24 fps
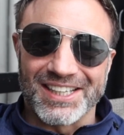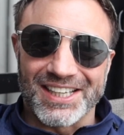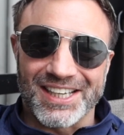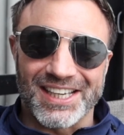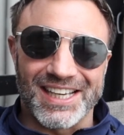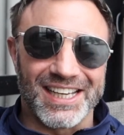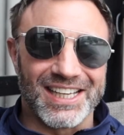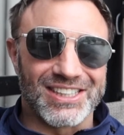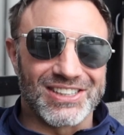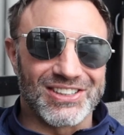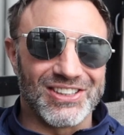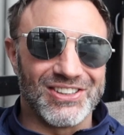
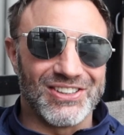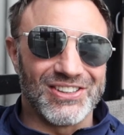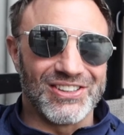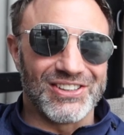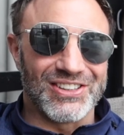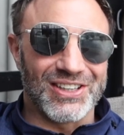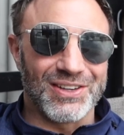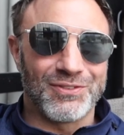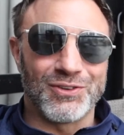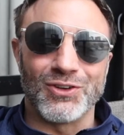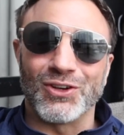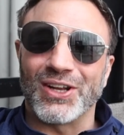
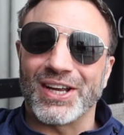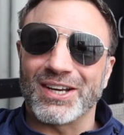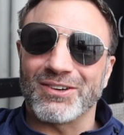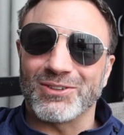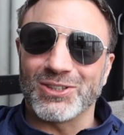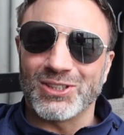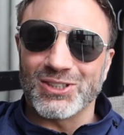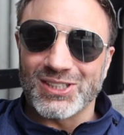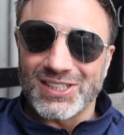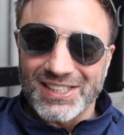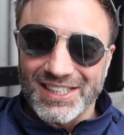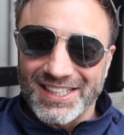If you like
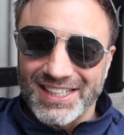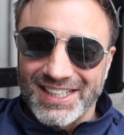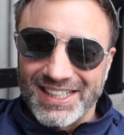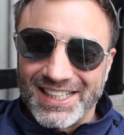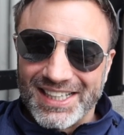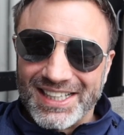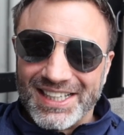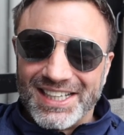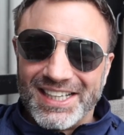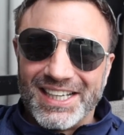what you see,